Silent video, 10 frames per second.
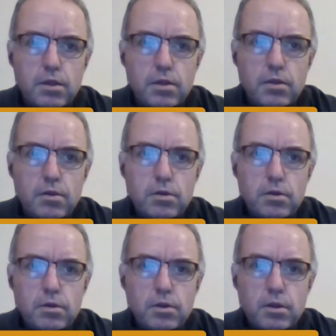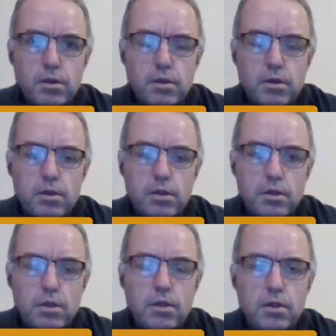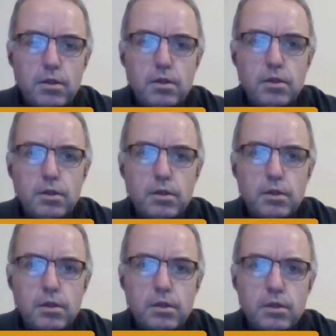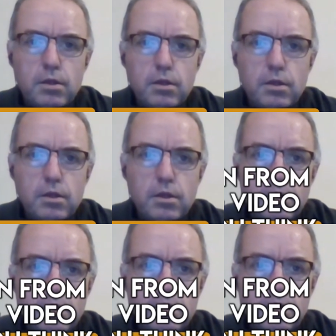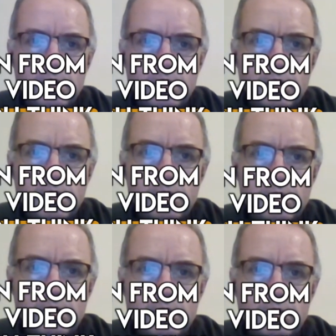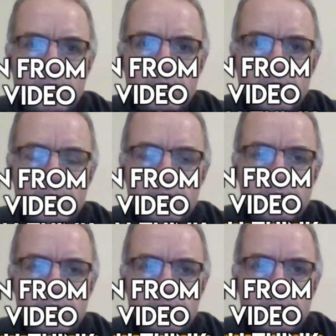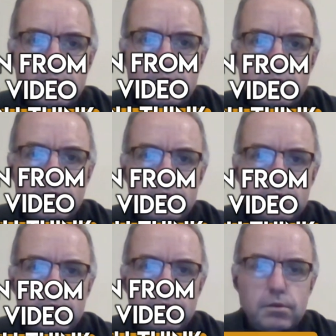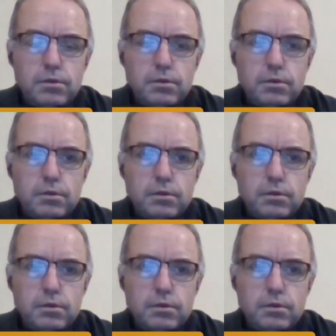No words are spoken by the person on screen.